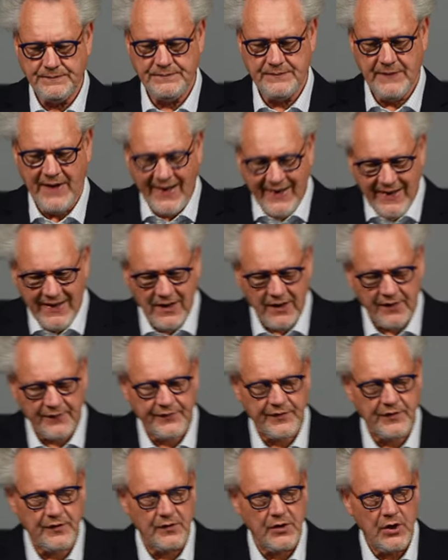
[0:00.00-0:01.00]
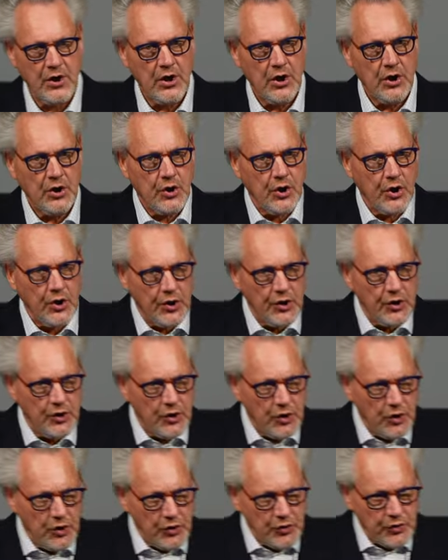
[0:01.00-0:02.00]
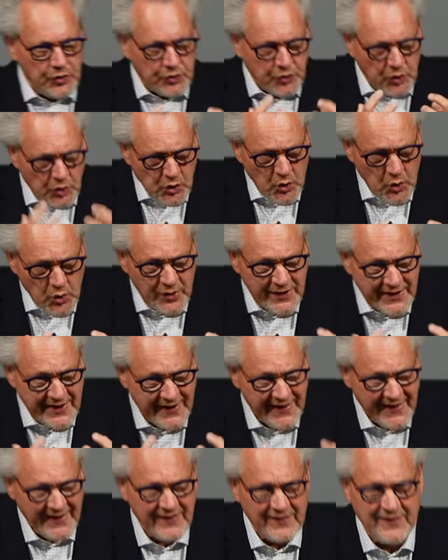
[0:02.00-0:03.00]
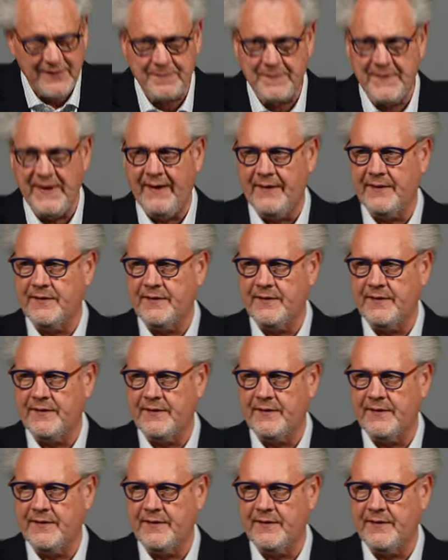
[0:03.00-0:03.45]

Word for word: And He loves you. Do you grasp that?